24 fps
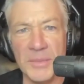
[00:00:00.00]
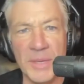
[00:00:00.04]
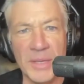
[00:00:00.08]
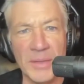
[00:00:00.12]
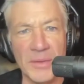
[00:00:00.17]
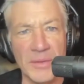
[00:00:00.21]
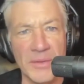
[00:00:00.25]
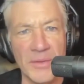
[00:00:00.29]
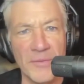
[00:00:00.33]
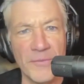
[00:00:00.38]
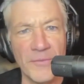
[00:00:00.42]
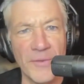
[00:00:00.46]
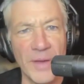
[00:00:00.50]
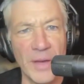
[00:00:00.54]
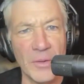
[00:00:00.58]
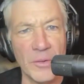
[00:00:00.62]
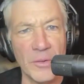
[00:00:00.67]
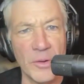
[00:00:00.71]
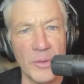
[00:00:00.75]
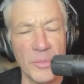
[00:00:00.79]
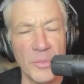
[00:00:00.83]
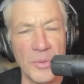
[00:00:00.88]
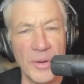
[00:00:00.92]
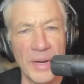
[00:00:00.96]
about the
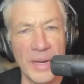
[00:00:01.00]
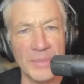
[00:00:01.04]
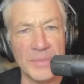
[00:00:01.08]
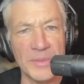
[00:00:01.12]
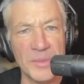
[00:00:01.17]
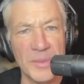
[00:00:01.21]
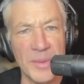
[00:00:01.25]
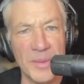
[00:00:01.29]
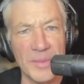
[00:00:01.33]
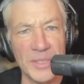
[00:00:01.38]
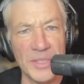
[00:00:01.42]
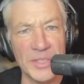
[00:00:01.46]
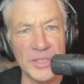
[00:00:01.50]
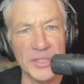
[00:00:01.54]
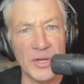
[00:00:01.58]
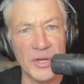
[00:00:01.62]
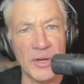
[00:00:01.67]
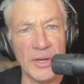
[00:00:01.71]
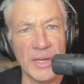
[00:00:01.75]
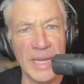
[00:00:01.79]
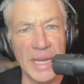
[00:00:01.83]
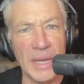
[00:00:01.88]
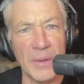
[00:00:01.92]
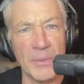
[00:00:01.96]
founder perhaps maybe
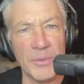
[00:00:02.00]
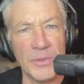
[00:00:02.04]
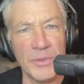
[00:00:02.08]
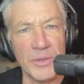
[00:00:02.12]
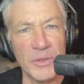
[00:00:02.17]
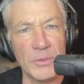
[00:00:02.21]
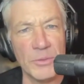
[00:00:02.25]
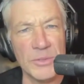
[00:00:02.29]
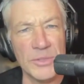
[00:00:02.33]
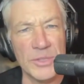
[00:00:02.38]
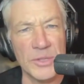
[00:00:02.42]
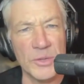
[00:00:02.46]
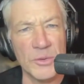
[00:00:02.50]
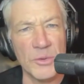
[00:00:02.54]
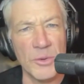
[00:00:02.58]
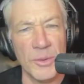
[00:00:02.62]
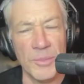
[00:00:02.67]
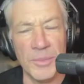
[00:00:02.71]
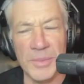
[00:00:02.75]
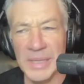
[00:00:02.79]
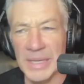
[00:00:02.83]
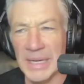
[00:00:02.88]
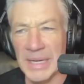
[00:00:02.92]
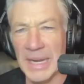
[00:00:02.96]
starting out with used
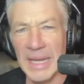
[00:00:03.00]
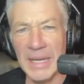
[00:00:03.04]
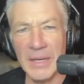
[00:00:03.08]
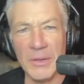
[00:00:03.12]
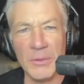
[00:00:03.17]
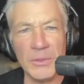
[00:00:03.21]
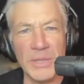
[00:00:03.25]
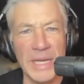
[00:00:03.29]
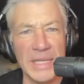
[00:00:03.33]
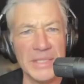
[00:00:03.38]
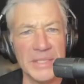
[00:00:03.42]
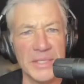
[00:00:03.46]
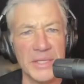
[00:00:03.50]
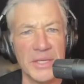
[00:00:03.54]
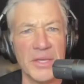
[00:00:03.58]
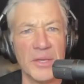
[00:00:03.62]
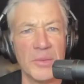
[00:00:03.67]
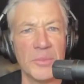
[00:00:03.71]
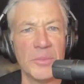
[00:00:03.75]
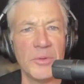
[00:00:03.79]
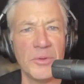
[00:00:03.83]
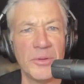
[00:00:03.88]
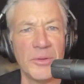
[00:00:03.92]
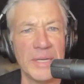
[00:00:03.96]
equipment. And I know lots of
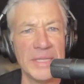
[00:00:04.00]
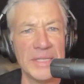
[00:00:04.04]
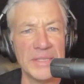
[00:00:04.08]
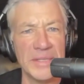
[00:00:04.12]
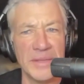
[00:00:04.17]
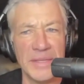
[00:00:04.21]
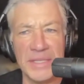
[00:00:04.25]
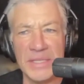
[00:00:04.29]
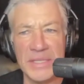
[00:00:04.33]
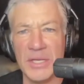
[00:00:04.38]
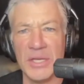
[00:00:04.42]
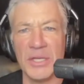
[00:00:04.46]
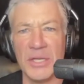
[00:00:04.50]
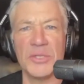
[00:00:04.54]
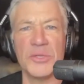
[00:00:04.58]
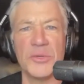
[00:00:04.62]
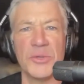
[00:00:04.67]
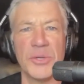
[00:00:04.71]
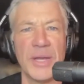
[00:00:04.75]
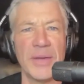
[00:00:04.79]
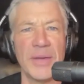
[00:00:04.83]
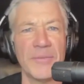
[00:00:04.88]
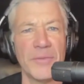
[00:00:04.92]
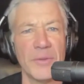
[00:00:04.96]
communities in this
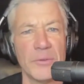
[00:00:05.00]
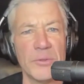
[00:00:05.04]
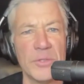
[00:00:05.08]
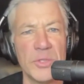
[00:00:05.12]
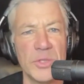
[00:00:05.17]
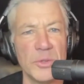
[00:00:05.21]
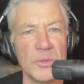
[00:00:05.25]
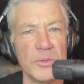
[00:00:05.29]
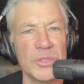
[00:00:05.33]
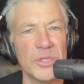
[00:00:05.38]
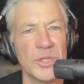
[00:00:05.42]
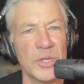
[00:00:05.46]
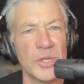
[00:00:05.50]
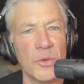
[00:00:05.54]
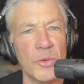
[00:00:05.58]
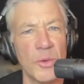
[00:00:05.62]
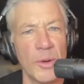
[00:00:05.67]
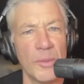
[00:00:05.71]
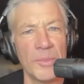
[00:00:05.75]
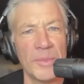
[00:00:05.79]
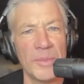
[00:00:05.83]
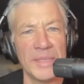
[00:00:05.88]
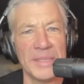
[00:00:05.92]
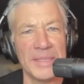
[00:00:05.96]
country have those used
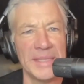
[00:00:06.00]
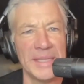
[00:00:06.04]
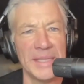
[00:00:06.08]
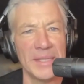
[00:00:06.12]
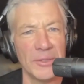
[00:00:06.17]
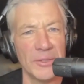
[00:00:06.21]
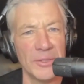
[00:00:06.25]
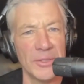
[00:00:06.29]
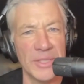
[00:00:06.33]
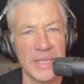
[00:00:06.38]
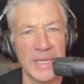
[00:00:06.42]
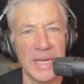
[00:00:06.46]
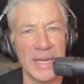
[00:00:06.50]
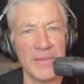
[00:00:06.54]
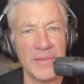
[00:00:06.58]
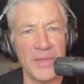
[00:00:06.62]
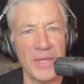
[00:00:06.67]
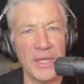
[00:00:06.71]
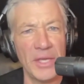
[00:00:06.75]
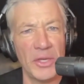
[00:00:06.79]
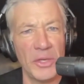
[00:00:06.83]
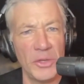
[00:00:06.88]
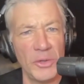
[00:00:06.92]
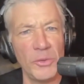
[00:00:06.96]
equipment dealers. And I
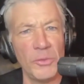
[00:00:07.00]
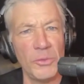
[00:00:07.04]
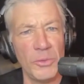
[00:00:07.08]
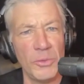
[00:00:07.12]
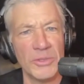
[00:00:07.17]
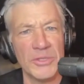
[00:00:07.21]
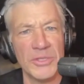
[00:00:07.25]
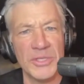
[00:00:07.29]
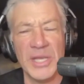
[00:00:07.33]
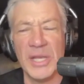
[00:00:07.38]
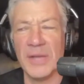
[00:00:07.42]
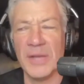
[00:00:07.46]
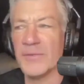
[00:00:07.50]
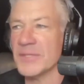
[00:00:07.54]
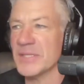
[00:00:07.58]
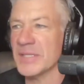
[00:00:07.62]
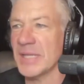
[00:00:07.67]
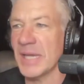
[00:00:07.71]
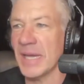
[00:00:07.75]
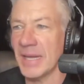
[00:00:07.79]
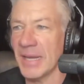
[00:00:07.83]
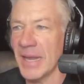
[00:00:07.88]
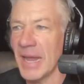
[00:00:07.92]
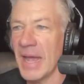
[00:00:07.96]
think you yourself
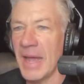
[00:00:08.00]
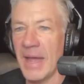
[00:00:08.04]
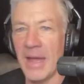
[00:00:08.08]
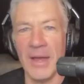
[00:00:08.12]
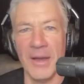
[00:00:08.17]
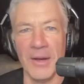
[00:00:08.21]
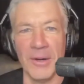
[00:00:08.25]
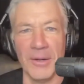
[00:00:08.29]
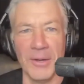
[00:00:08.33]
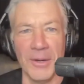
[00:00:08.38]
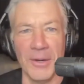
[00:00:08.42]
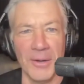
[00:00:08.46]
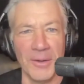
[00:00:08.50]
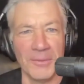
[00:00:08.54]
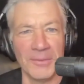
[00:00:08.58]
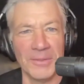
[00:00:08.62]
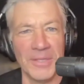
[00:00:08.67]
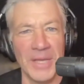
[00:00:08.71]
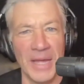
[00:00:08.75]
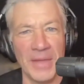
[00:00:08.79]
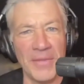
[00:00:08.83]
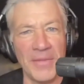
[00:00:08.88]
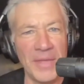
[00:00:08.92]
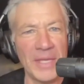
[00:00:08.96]
said, or, or
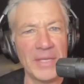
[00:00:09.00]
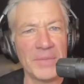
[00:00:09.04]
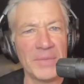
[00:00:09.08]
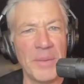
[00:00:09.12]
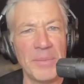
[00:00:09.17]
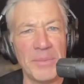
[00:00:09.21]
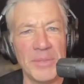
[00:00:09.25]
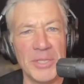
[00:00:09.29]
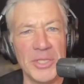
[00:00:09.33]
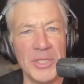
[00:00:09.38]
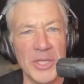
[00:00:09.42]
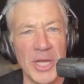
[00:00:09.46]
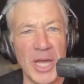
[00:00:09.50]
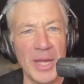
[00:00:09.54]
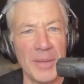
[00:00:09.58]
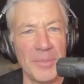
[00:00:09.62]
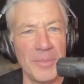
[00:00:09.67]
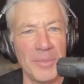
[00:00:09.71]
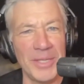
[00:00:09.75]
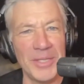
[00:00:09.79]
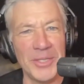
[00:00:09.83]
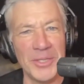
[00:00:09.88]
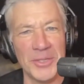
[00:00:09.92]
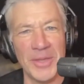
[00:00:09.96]
I think maybe
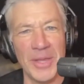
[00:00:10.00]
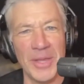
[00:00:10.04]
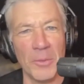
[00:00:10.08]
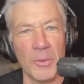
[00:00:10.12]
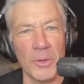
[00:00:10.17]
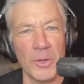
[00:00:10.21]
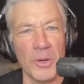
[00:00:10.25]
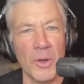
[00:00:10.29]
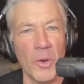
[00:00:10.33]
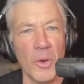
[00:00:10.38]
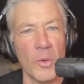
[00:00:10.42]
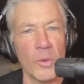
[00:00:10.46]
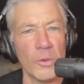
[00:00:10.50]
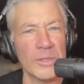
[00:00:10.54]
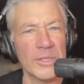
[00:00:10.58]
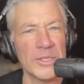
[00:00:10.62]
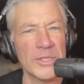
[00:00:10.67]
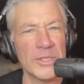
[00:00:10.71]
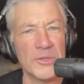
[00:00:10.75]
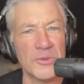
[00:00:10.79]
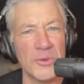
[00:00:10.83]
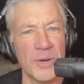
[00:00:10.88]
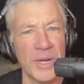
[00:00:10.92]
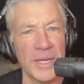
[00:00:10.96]
John mentioned that word
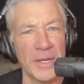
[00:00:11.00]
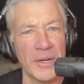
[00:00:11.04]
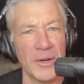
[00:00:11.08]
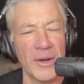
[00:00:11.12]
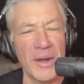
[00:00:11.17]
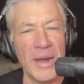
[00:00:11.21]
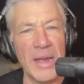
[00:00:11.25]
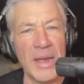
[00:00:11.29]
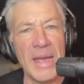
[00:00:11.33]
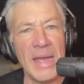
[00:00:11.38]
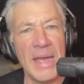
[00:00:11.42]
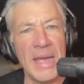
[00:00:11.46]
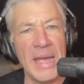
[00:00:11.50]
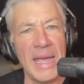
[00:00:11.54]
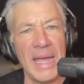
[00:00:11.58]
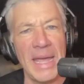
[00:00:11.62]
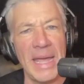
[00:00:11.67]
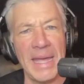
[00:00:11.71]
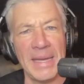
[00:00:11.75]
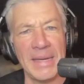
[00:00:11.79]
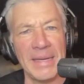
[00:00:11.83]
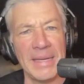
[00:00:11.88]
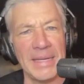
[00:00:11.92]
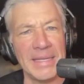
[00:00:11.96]
horse trader.
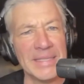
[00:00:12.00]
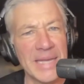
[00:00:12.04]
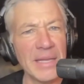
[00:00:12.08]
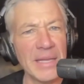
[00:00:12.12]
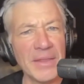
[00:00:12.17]
And it's